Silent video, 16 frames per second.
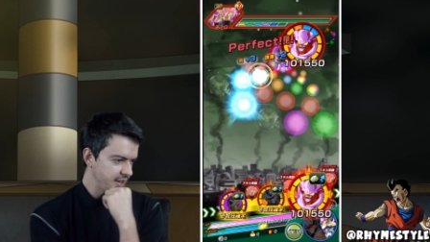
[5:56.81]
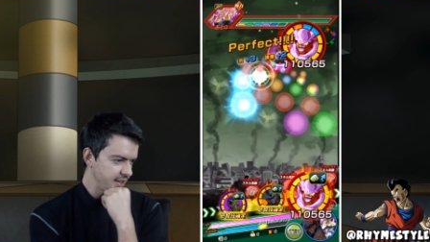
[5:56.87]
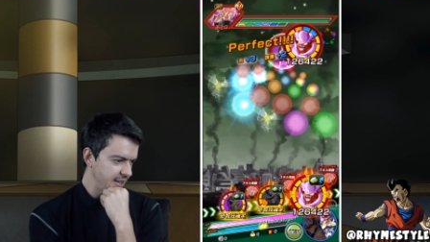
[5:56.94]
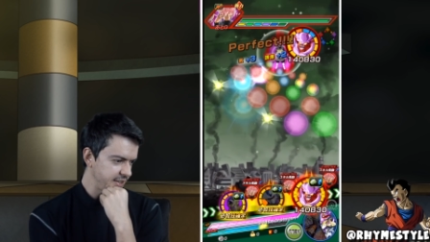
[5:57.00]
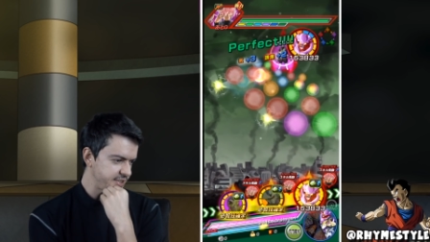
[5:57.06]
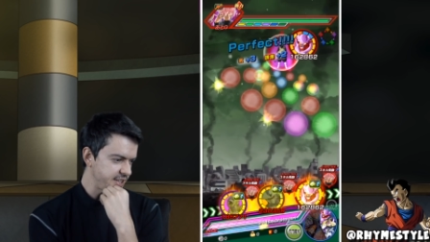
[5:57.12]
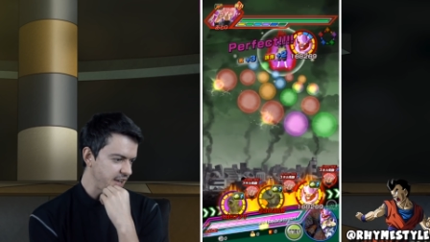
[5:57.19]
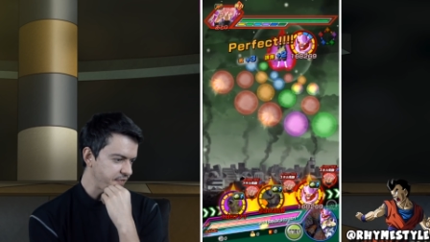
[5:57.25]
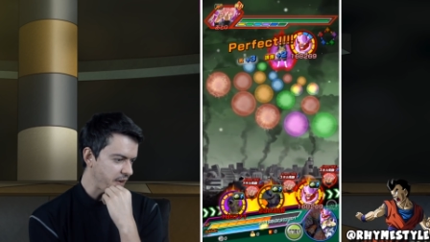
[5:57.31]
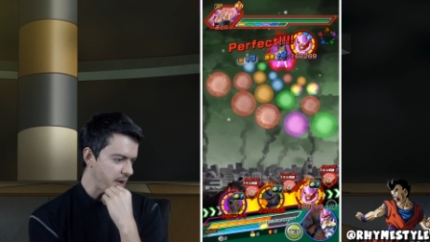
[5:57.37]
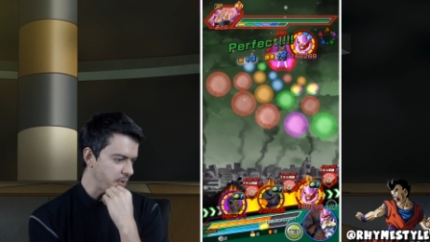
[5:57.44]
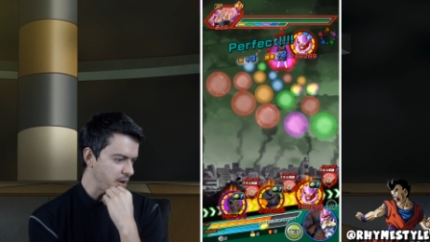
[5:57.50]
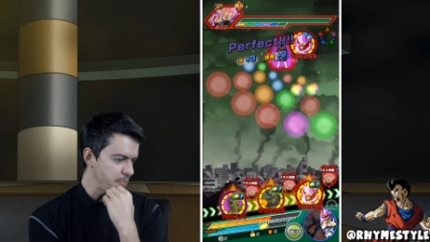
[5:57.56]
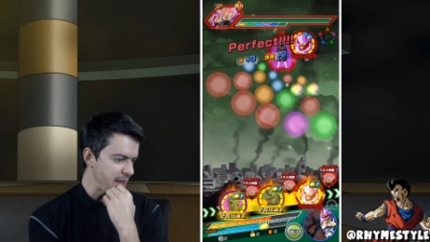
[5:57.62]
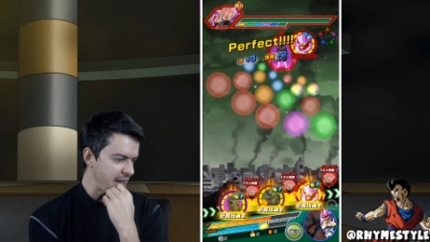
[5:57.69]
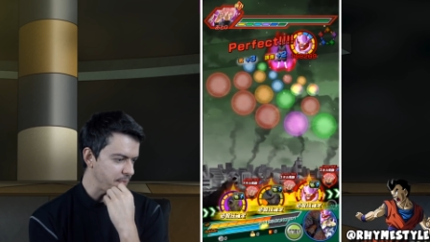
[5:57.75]
Let's see if I'm
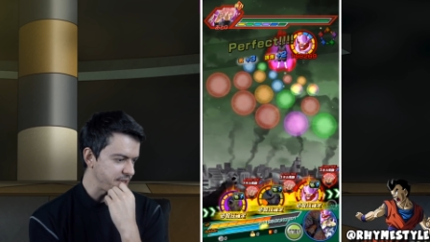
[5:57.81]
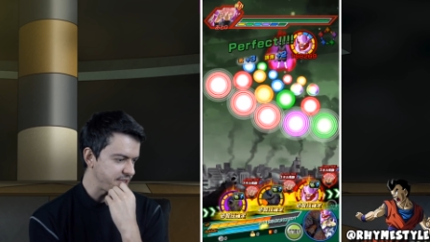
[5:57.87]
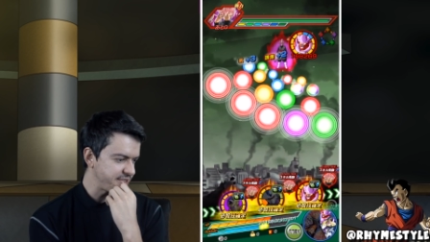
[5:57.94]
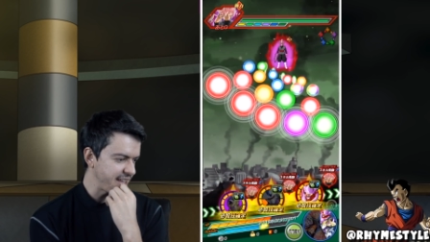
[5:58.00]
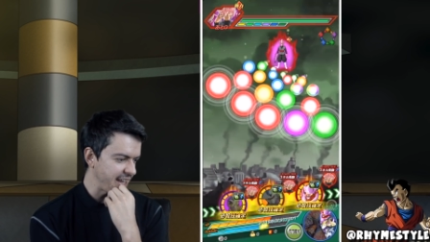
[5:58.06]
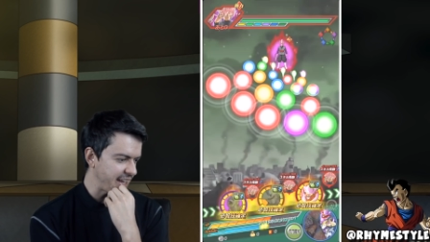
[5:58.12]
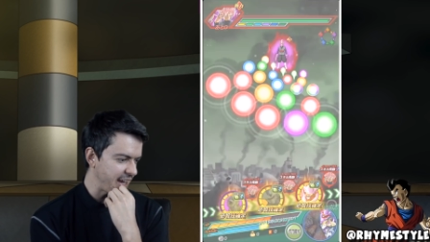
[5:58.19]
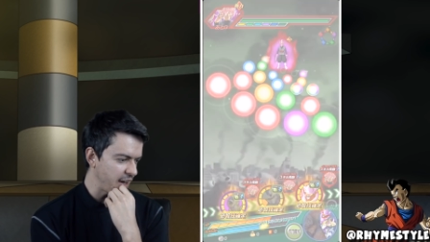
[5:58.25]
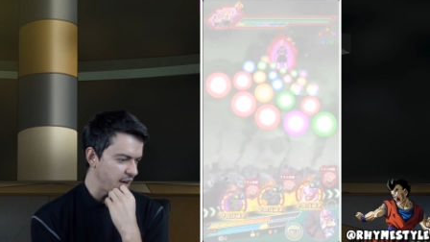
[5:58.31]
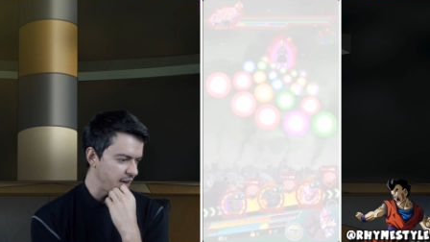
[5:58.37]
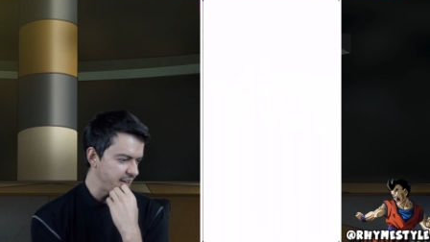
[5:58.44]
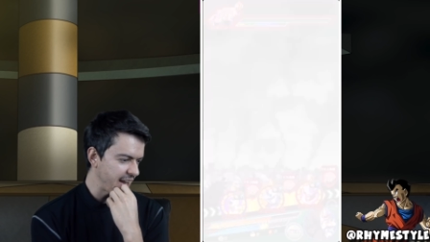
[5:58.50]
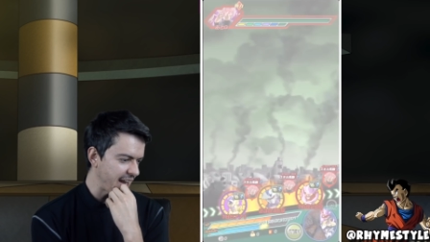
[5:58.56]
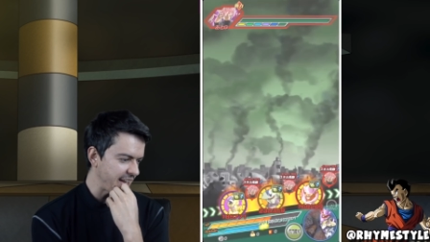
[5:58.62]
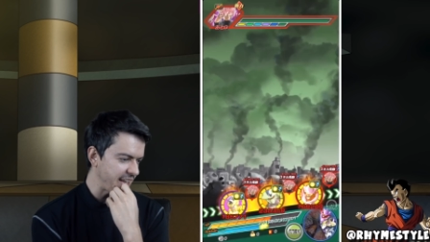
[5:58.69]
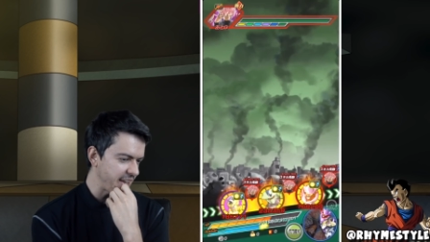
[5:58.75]
going to make a mistake here
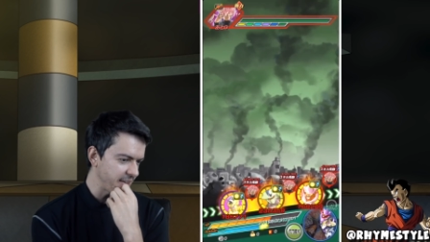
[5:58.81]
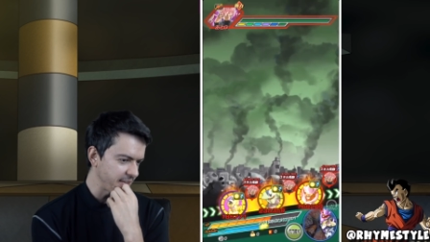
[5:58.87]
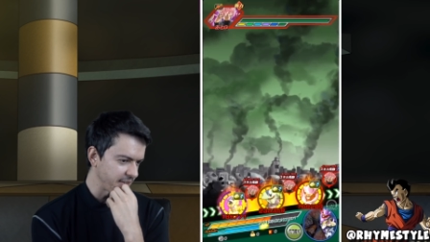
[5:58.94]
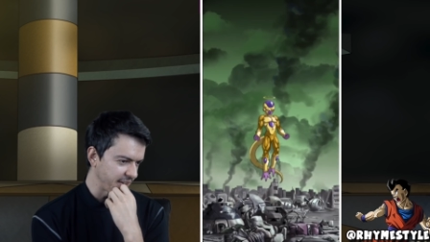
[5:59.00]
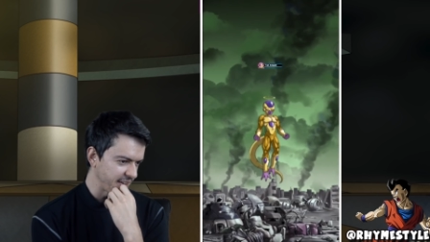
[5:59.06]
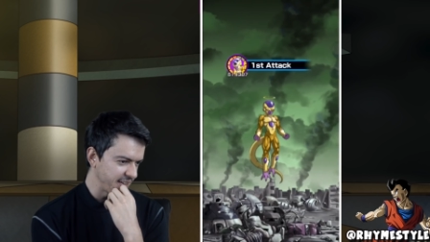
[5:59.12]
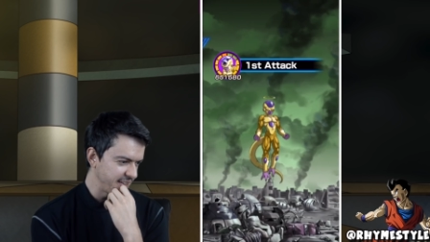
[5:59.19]
and not healing.